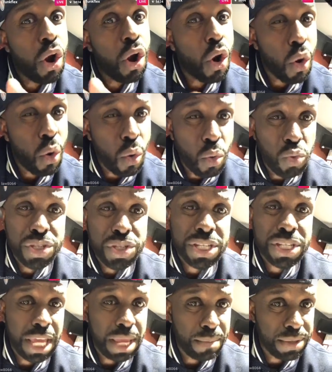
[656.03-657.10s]
the whole
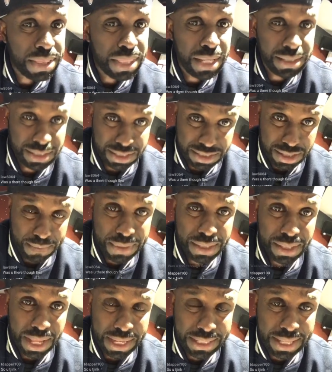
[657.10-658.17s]
scheme of things or something
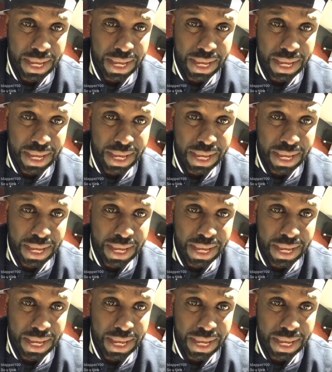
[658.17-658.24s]
like